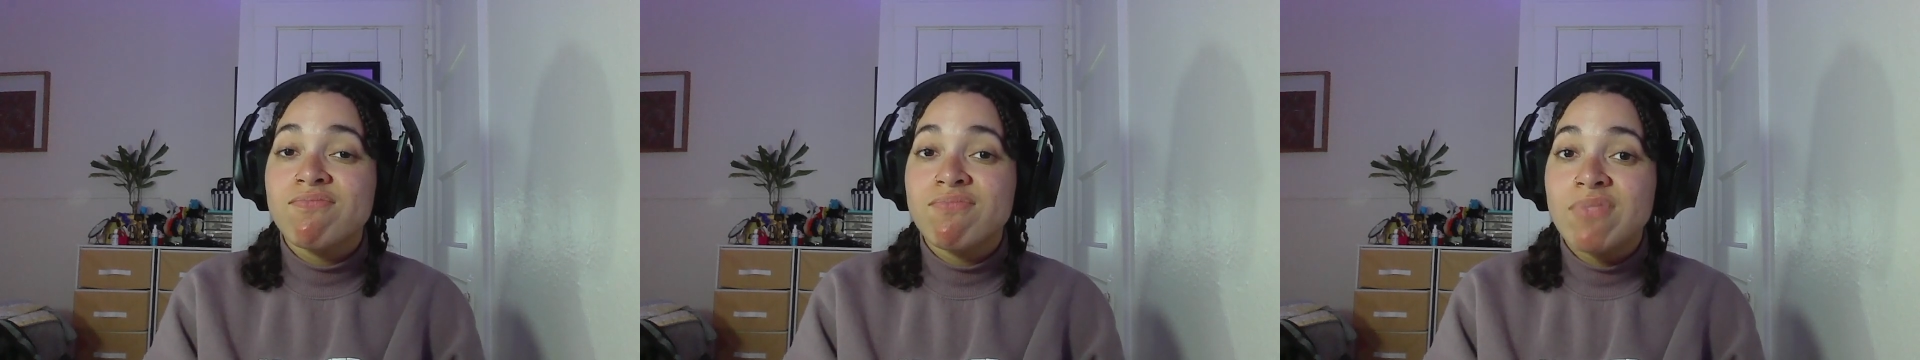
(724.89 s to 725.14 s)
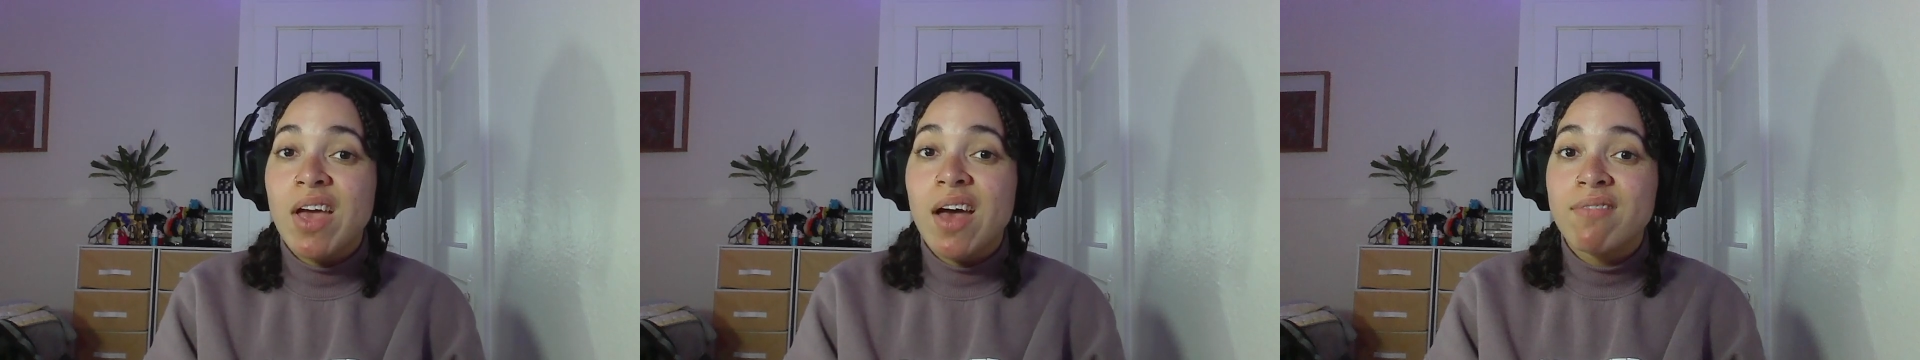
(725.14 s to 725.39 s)

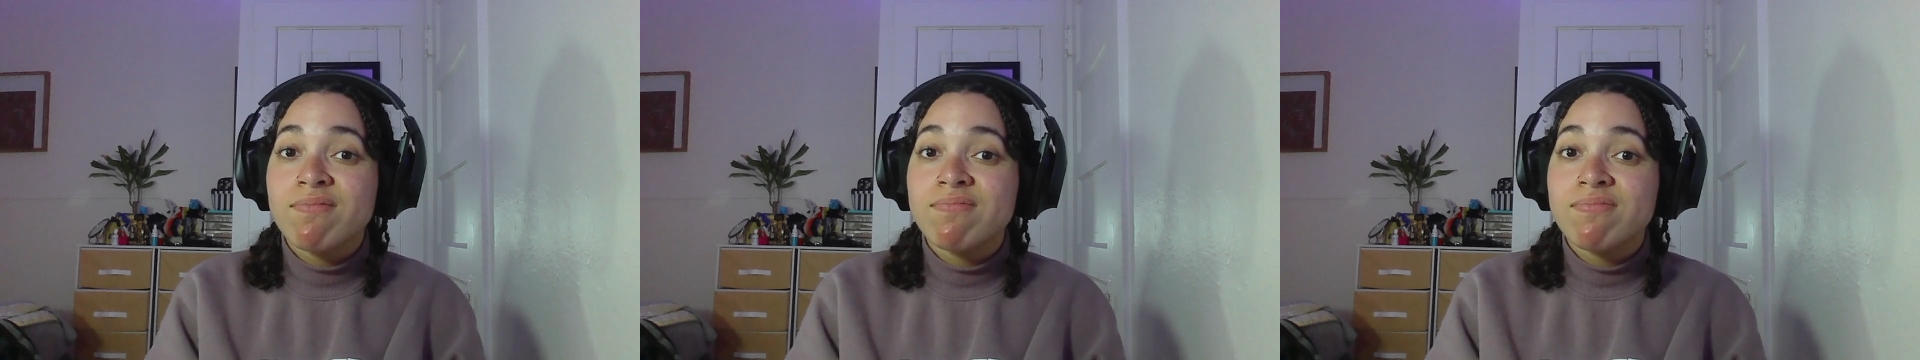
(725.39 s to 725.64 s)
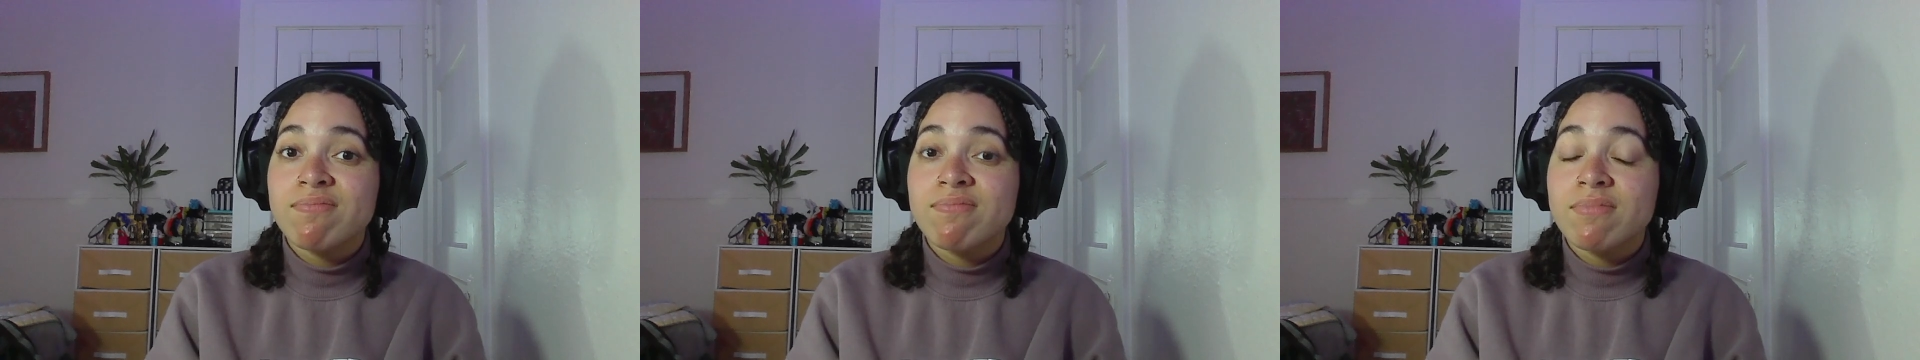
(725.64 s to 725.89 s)
Yeah.
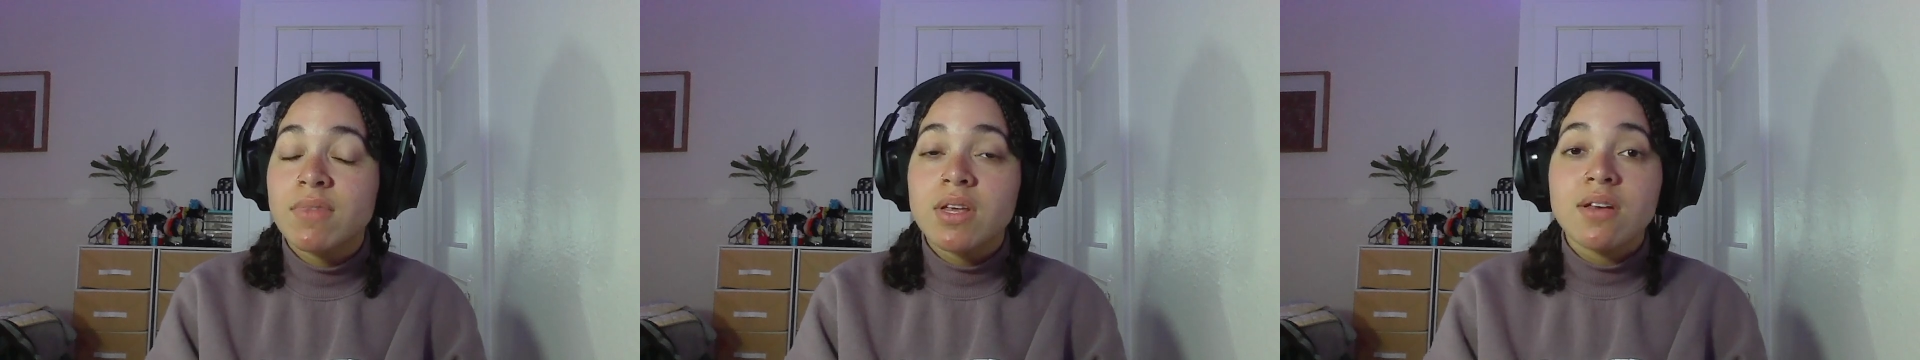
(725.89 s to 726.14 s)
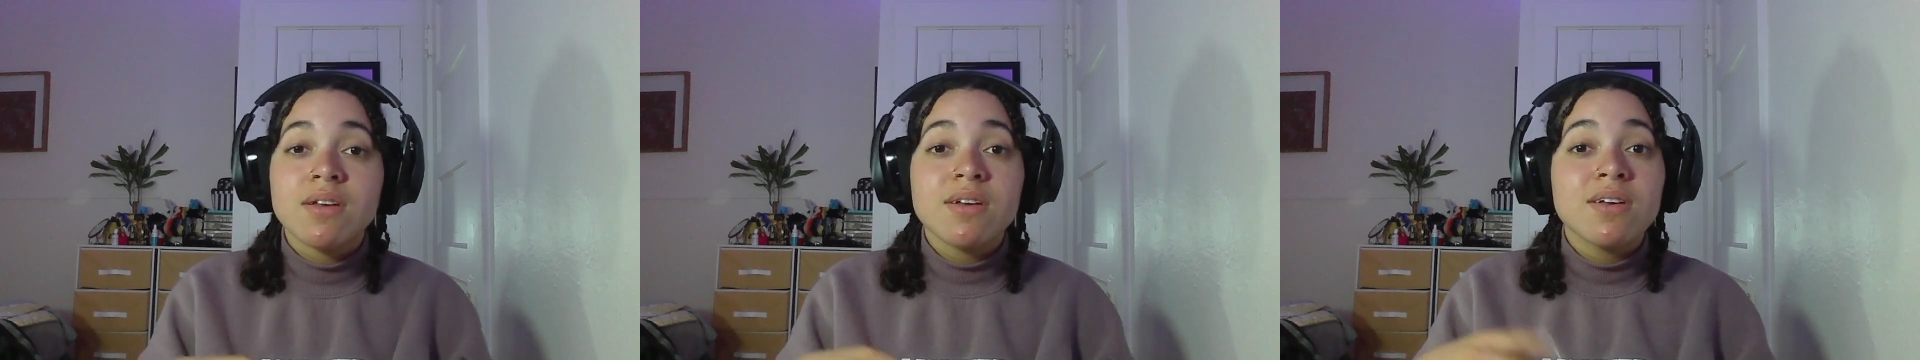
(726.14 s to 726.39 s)

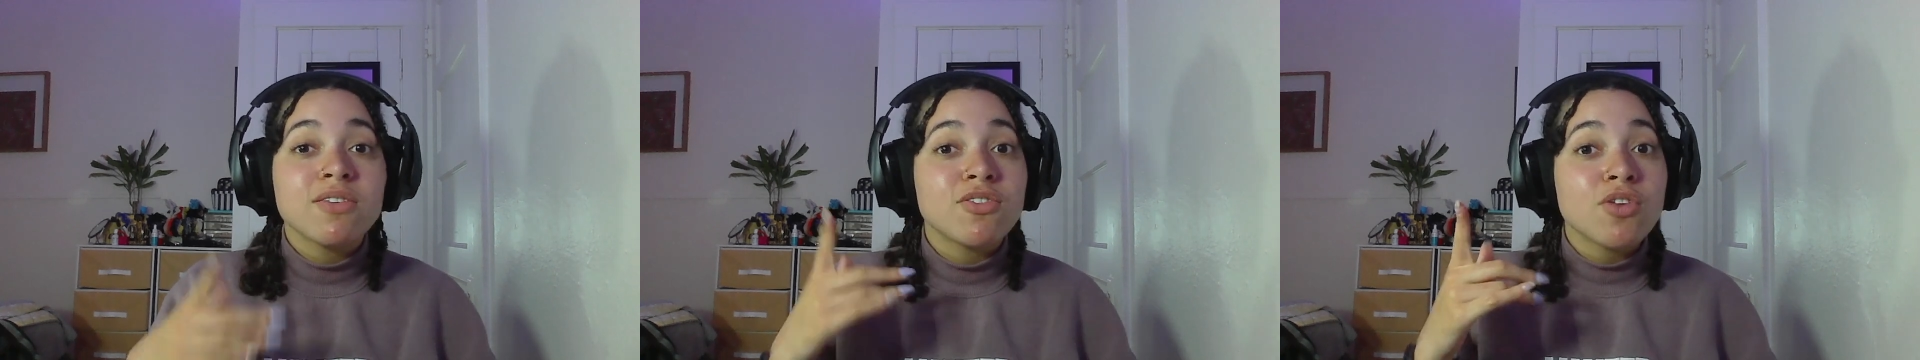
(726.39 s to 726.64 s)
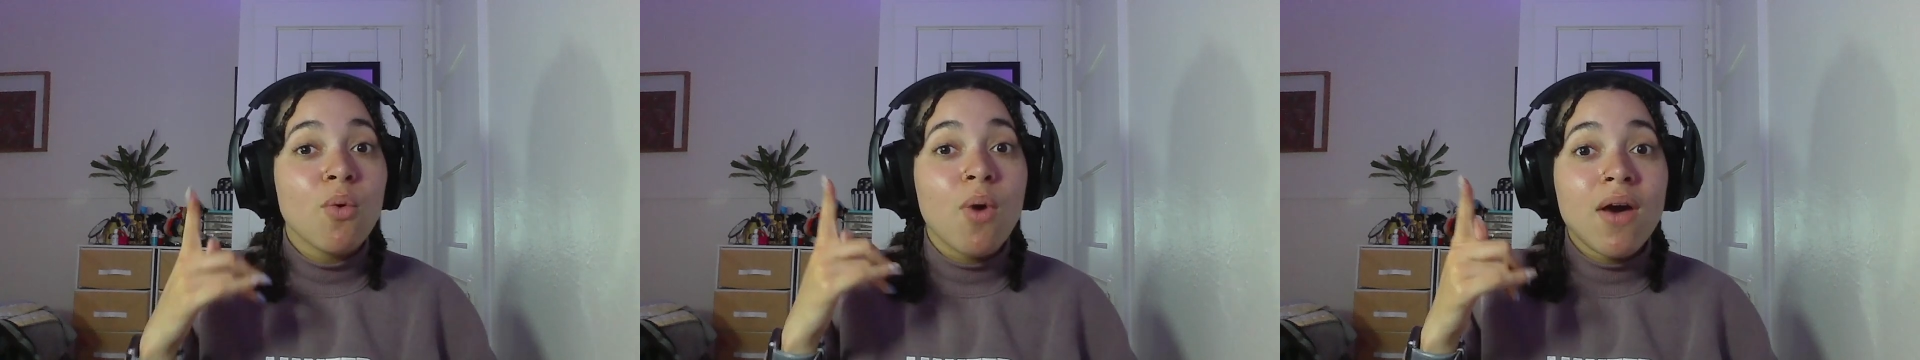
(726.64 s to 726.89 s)

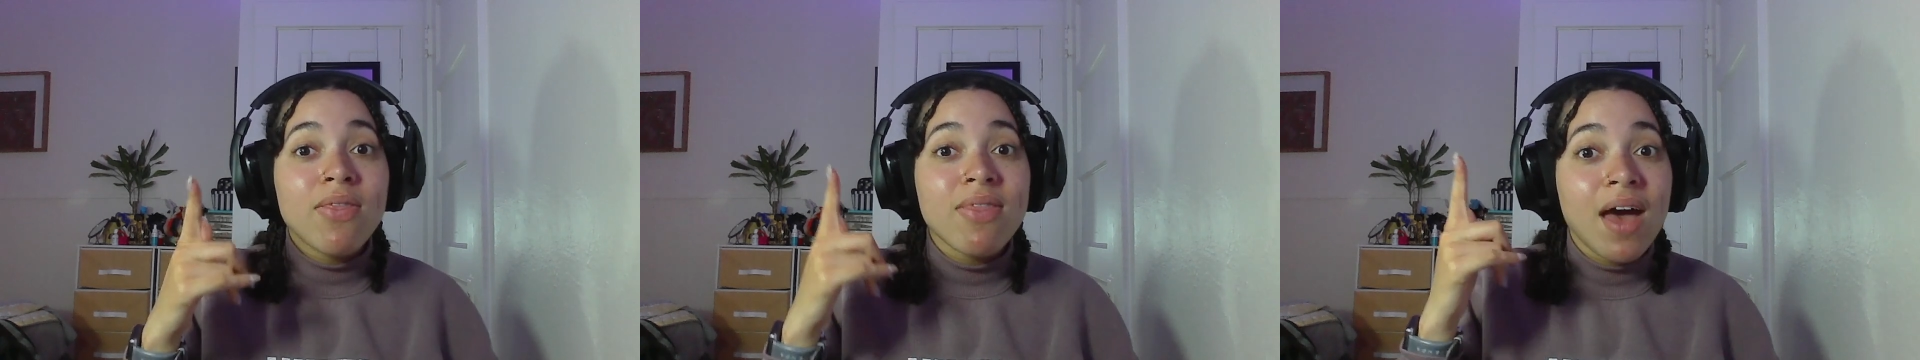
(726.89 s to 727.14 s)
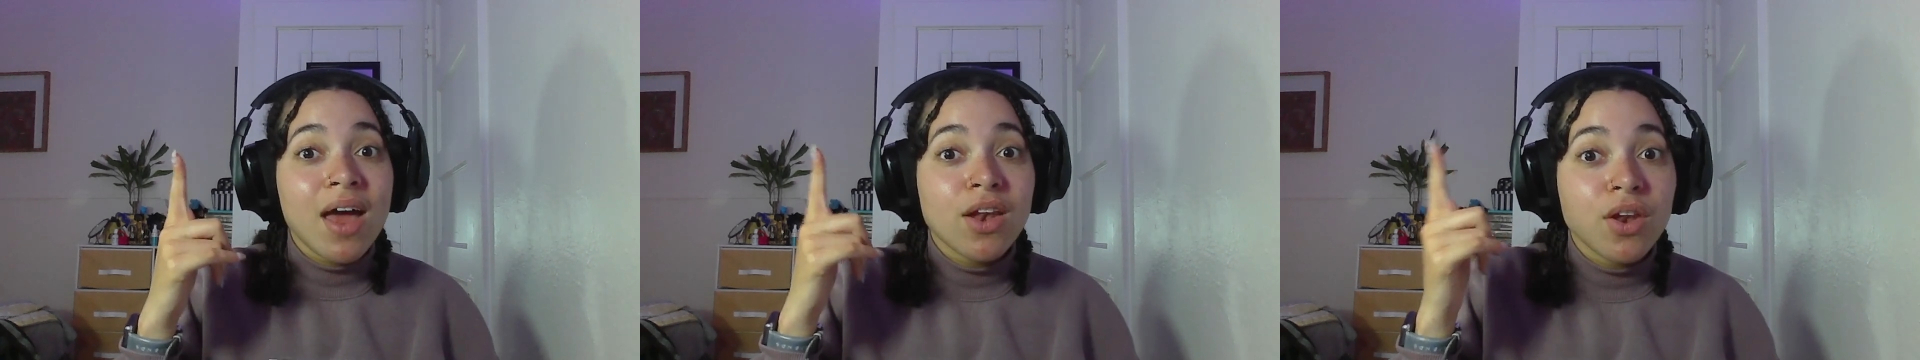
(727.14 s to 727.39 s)
So on that